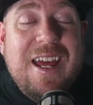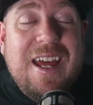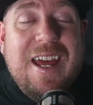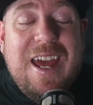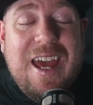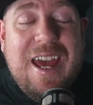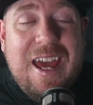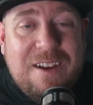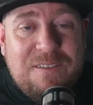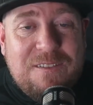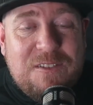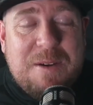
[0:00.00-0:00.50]

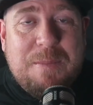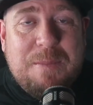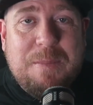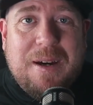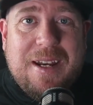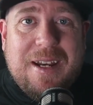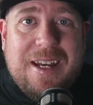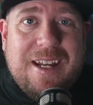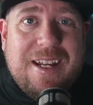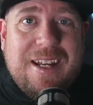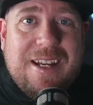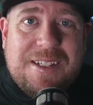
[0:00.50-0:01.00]

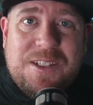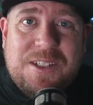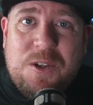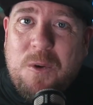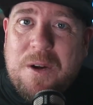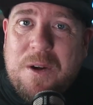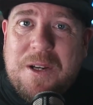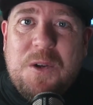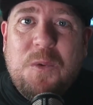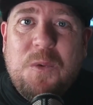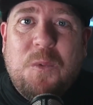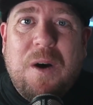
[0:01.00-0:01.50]
everybody is going
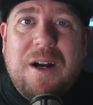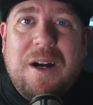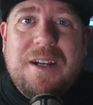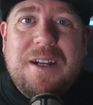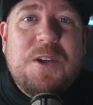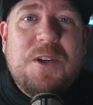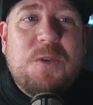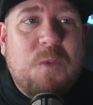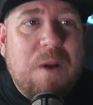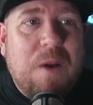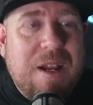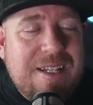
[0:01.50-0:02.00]
to want to
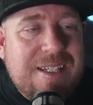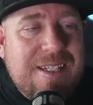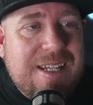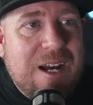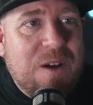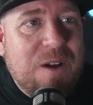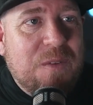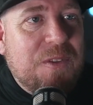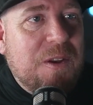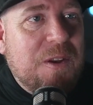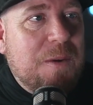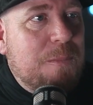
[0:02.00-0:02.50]
rent
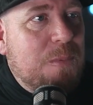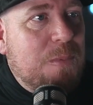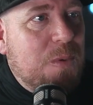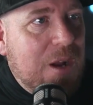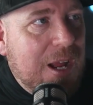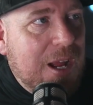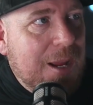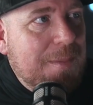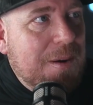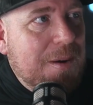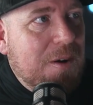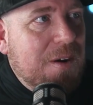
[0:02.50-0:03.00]
out their
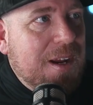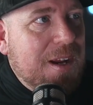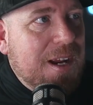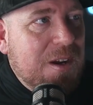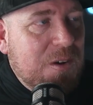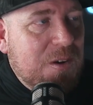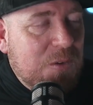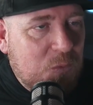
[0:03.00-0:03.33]
primary